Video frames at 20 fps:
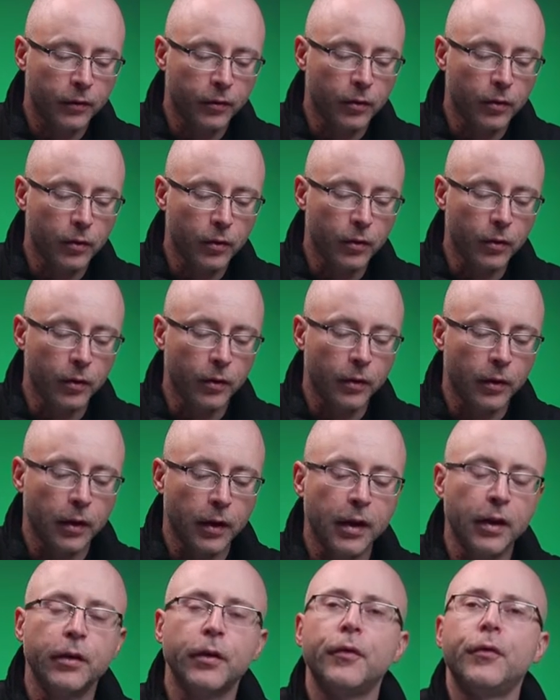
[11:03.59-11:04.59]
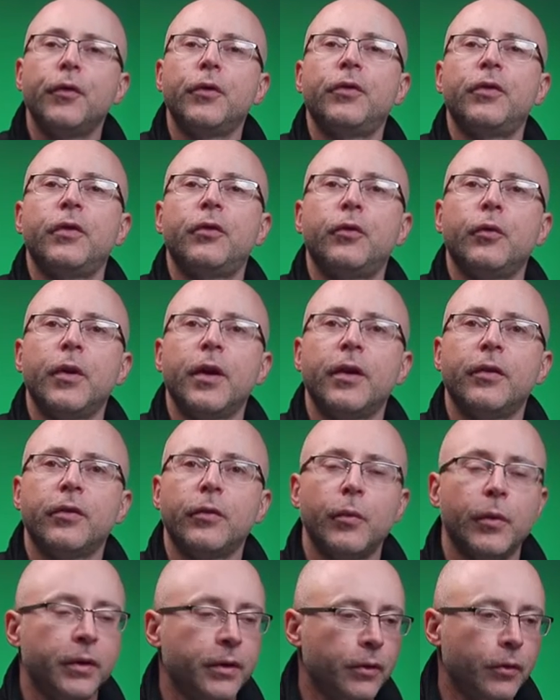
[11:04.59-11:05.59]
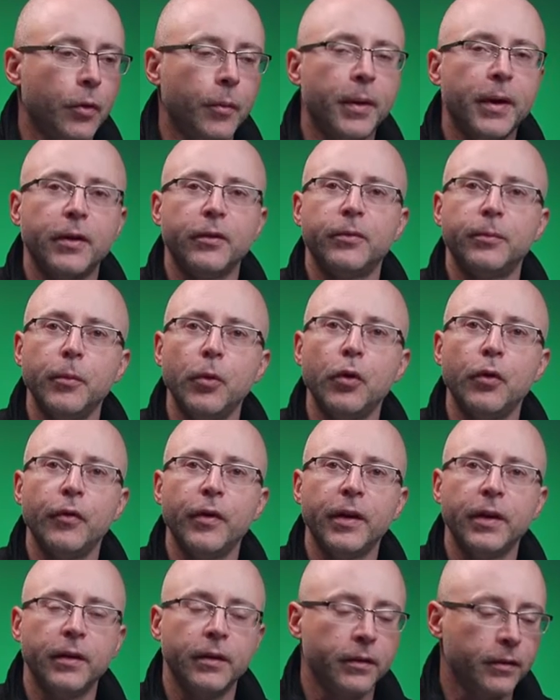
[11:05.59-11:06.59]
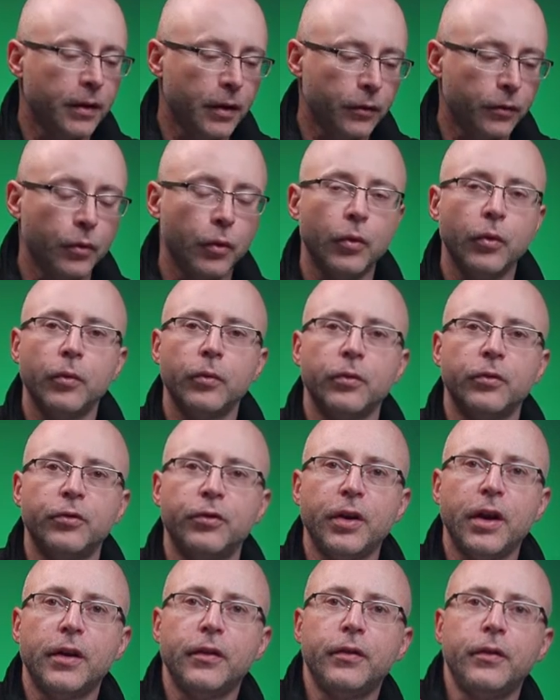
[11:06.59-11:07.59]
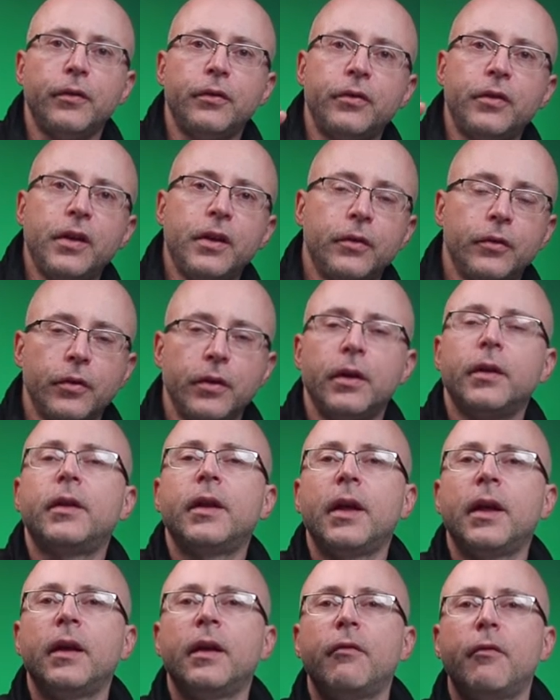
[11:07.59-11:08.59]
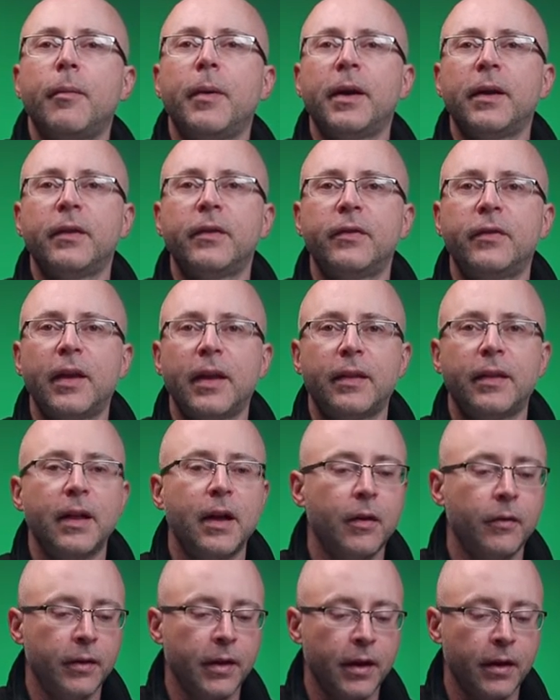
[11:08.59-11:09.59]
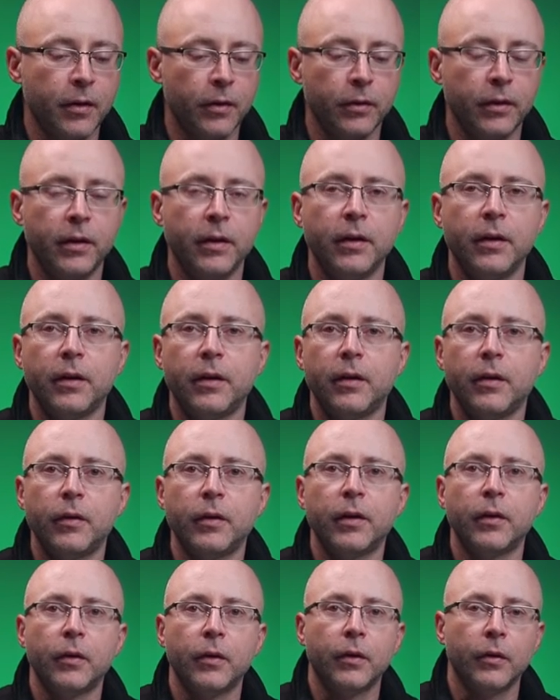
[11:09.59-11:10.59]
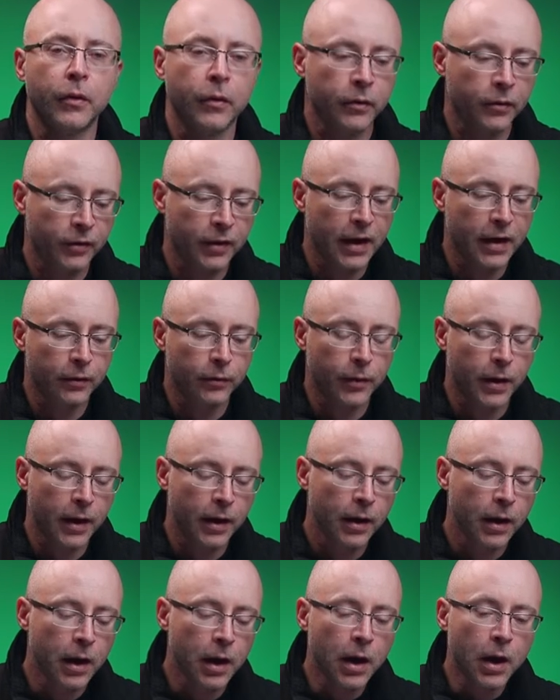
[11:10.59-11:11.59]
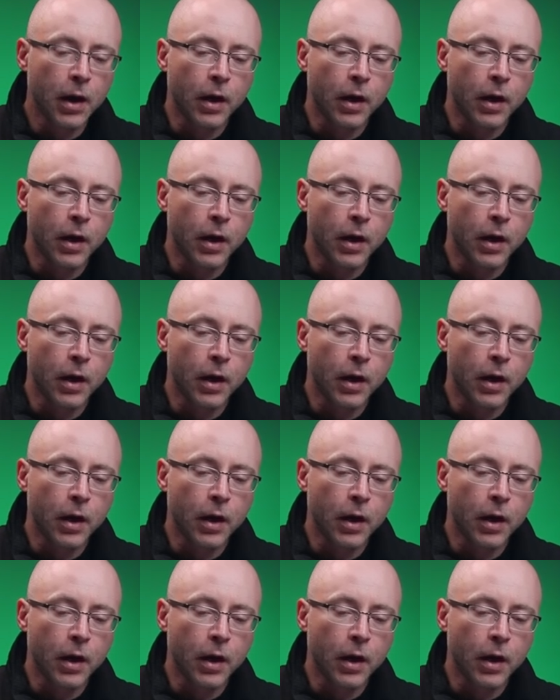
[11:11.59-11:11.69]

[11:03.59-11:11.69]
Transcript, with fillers: So in an interview situation when nobody's moving, there's no chasing scenes or anything, everybody's sat down there on the uh, on, on, on, set, right?